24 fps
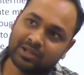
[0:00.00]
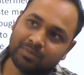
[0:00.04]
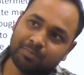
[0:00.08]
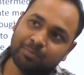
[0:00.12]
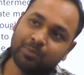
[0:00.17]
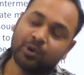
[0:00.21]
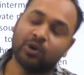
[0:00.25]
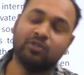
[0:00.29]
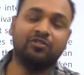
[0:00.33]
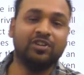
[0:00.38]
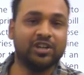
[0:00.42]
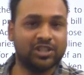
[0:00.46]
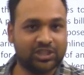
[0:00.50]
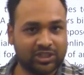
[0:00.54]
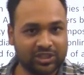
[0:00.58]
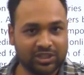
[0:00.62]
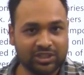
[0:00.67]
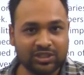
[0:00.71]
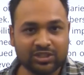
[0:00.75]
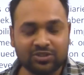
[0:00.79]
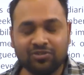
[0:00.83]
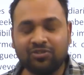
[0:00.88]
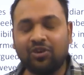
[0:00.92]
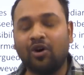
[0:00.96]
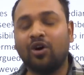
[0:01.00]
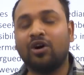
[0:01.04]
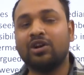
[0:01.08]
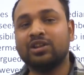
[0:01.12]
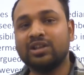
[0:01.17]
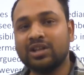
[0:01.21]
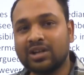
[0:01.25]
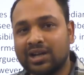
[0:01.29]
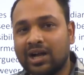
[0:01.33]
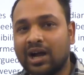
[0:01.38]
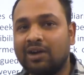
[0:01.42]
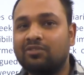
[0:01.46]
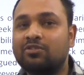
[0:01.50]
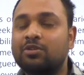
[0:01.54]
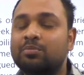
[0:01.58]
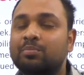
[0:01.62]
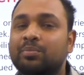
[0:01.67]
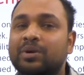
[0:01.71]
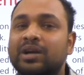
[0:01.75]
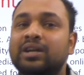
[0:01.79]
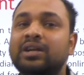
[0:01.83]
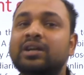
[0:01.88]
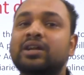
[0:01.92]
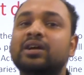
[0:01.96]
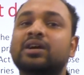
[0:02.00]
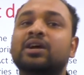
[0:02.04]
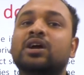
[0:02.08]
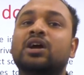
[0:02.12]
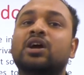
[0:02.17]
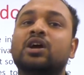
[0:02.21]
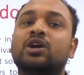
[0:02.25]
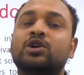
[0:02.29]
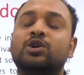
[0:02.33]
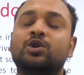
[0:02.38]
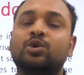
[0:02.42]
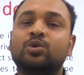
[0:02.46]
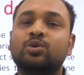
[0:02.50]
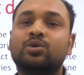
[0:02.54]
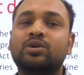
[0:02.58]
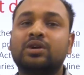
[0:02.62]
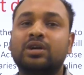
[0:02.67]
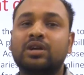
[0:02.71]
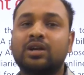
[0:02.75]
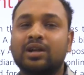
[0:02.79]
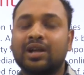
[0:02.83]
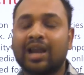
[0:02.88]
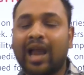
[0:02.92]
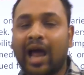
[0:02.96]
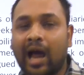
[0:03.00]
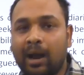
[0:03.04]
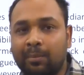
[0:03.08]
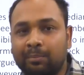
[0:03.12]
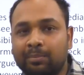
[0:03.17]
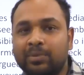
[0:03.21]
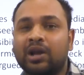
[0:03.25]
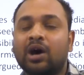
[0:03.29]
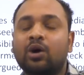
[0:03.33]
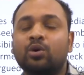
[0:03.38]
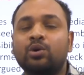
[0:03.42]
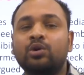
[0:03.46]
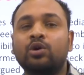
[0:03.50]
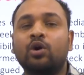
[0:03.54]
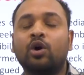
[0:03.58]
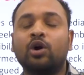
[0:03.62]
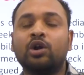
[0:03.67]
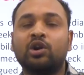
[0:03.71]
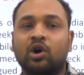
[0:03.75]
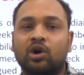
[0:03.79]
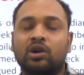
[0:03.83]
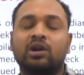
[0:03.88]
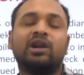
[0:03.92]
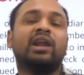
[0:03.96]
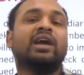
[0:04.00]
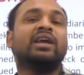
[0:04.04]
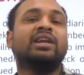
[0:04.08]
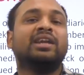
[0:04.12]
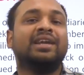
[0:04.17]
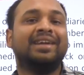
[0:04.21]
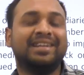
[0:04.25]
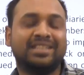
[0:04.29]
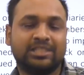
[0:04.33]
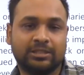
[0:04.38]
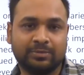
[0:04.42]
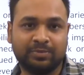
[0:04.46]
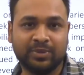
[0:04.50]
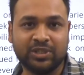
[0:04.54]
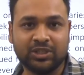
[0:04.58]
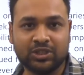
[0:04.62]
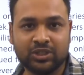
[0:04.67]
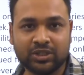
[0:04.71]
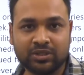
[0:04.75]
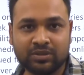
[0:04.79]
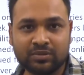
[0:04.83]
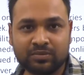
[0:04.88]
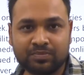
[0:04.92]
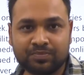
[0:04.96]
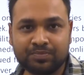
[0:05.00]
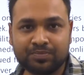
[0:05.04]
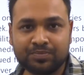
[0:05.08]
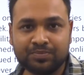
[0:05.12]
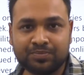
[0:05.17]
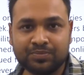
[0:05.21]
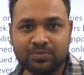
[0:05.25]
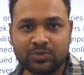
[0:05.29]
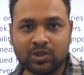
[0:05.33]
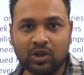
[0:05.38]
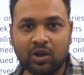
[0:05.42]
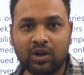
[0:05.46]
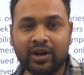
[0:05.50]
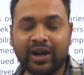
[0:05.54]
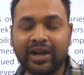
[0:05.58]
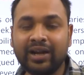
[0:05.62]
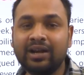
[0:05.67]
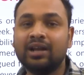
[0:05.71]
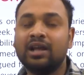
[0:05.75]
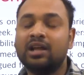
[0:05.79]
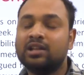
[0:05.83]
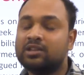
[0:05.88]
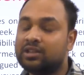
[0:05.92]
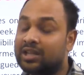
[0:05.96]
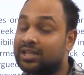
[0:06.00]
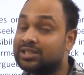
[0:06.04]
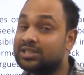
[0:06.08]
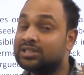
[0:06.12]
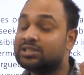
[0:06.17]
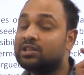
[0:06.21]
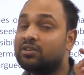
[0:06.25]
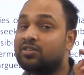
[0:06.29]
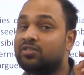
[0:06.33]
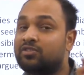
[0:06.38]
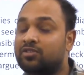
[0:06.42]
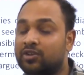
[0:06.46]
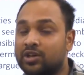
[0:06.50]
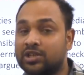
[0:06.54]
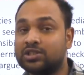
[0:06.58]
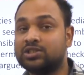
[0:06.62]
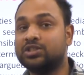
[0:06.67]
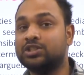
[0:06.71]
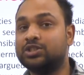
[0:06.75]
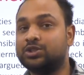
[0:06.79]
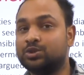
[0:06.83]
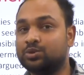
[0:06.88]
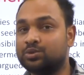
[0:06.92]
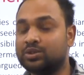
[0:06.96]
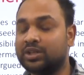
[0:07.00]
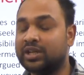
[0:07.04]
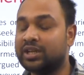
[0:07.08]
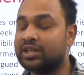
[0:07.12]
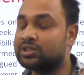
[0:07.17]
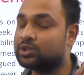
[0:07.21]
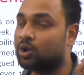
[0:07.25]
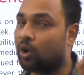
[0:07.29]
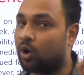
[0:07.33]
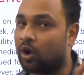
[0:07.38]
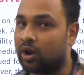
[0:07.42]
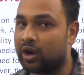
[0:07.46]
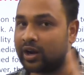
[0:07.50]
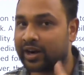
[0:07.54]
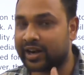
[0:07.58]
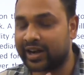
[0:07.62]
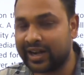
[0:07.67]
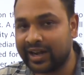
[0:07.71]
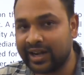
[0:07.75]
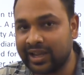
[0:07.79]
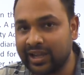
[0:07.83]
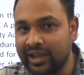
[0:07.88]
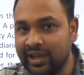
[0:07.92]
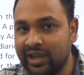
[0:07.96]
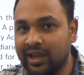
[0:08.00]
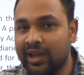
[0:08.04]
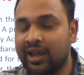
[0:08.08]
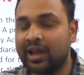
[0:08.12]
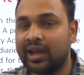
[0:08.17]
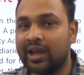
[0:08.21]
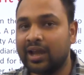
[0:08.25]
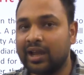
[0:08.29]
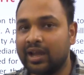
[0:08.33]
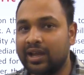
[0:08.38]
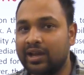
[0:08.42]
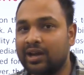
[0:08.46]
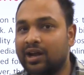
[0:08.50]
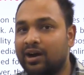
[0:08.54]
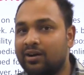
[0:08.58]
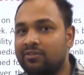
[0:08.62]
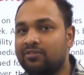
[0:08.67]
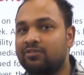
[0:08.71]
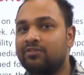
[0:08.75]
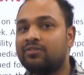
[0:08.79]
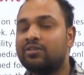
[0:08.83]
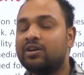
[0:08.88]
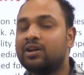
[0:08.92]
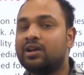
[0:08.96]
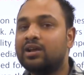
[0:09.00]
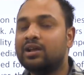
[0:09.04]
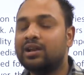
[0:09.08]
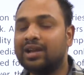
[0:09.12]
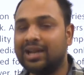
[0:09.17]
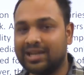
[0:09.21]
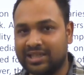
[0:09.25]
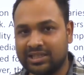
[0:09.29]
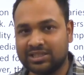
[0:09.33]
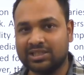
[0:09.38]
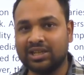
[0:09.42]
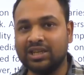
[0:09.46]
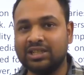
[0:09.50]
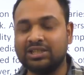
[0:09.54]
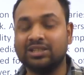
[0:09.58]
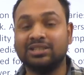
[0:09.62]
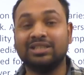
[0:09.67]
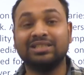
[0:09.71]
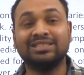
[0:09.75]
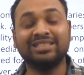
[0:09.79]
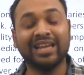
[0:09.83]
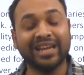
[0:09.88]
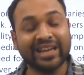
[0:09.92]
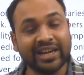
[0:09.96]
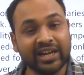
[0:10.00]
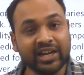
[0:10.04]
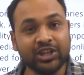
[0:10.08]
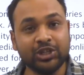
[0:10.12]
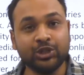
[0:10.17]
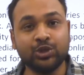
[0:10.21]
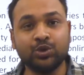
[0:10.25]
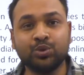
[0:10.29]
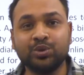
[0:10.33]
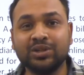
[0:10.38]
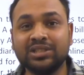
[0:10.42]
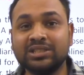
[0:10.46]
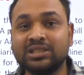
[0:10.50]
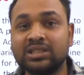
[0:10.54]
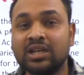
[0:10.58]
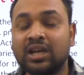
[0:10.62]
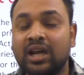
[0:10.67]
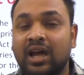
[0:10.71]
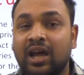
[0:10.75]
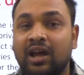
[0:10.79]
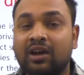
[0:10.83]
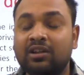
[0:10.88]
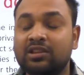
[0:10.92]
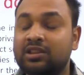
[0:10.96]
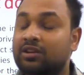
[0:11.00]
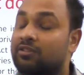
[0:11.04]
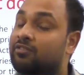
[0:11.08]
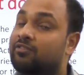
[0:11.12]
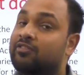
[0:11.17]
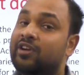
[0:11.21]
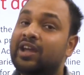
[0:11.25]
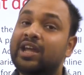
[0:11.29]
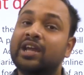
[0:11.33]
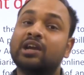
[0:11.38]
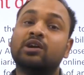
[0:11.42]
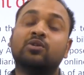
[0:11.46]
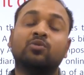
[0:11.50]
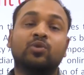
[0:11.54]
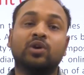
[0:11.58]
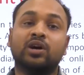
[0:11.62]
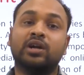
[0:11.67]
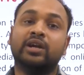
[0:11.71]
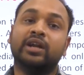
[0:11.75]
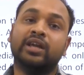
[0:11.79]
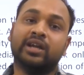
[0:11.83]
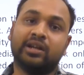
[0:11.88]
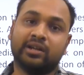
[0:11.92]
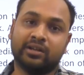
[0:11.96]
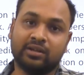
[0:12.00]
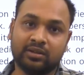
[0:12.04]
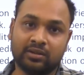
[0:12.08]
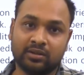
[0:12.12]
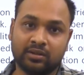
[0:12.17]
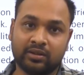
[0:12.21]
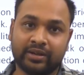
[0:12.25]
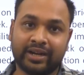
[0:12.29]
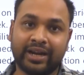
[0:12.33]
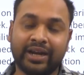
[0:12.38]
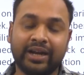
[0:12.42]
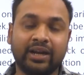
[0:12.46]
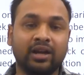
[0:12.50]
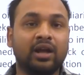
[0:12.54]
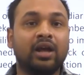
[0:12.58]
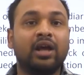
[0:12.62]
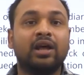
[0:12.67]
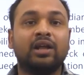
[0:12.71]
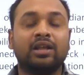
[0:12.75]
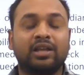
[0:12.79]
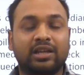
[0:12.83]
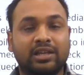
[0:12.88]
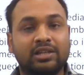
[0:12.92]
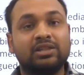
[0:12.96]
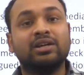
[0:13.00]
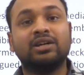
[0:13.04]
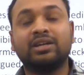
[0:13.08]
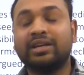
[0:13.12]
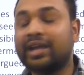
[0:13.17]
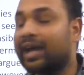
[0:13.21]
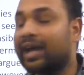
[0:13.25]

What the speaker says: provisions for the government to clamp down on online hate speech. All right, this is the first issue. There is already enough legislation. The second issue is the vague wording, right? The